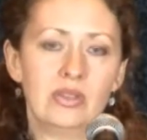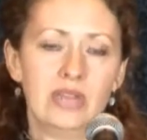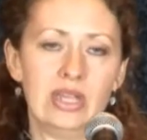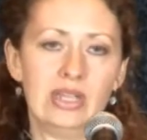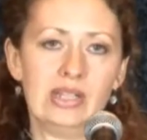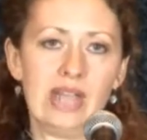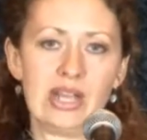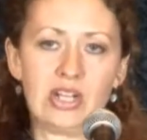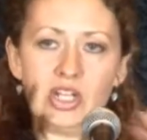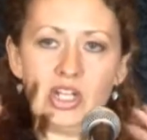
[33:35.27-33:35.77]
the,
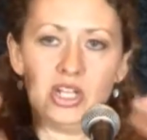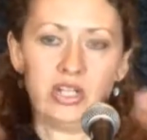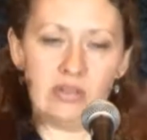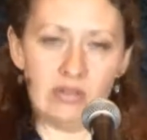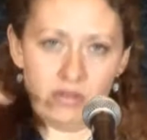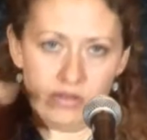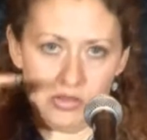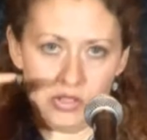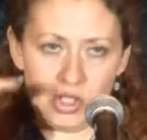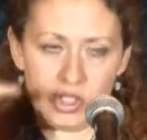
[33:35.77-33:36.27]

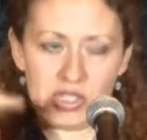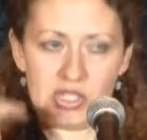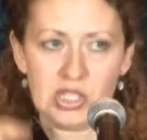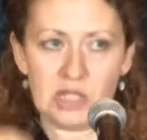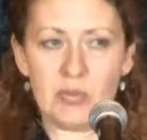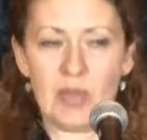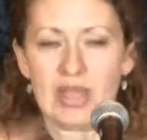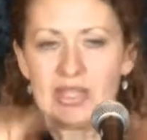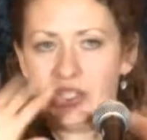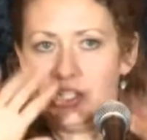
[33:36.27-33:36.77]
election, just this
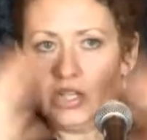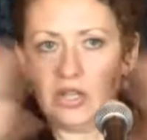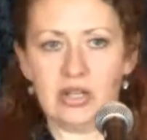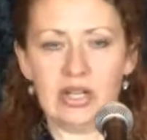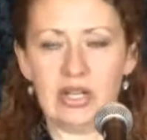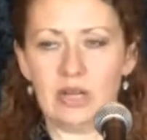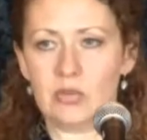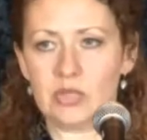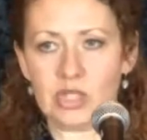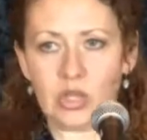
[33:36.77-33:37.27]
past year,
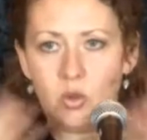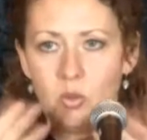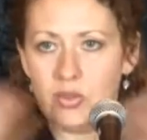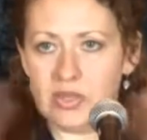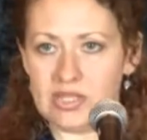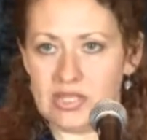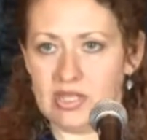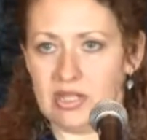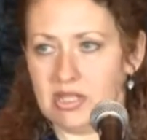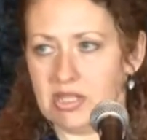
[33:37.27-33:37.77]
and it was
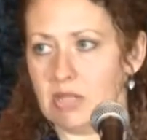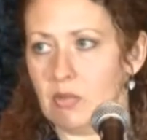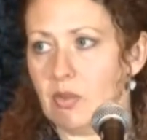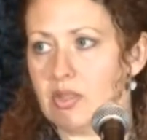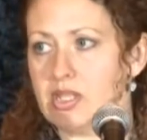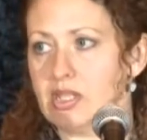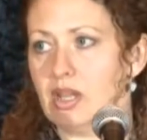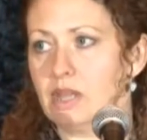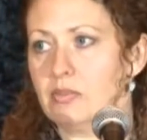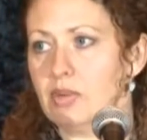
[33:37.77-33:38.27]
coincidence, it
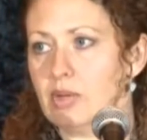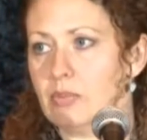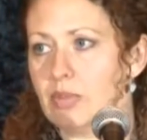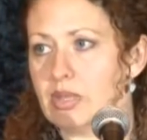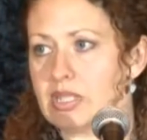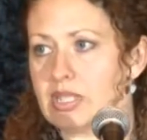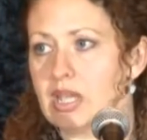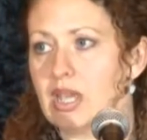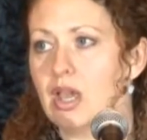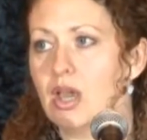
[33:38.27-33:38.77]
wasn't on
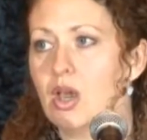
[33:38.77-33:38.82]
purpose,